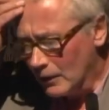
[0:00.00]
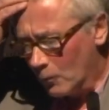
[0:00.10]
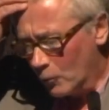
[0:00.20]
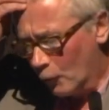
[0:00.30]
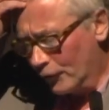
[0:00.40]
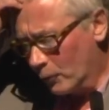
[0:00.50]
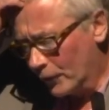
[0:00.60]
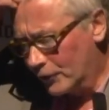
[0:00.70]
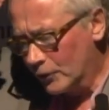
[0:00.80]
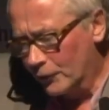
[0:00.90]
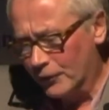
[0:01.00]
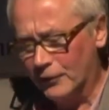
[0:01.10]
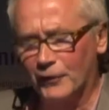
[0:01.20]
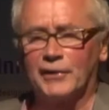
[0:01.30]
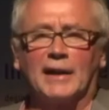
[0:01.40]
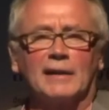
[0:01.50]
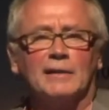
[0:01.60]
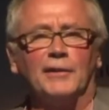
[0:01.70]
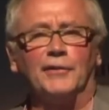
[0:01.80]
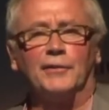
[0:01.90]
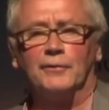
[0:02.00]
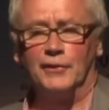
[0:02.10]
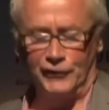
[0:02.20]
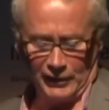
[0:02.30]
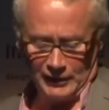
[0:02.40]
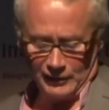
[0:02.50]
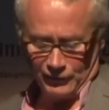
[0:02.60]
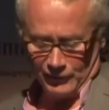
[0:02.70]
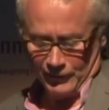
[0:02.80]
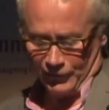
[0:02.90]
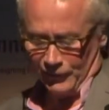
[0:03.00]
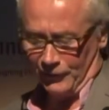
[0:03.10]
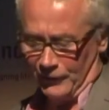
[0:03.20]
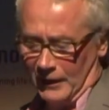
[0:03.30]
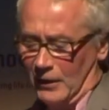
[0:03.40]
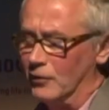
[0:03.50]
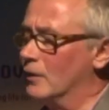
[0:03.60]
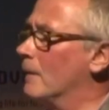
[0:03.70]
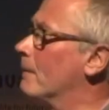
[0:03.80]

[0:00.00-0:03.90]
We also want to use it as a catalyst for change, and this is the area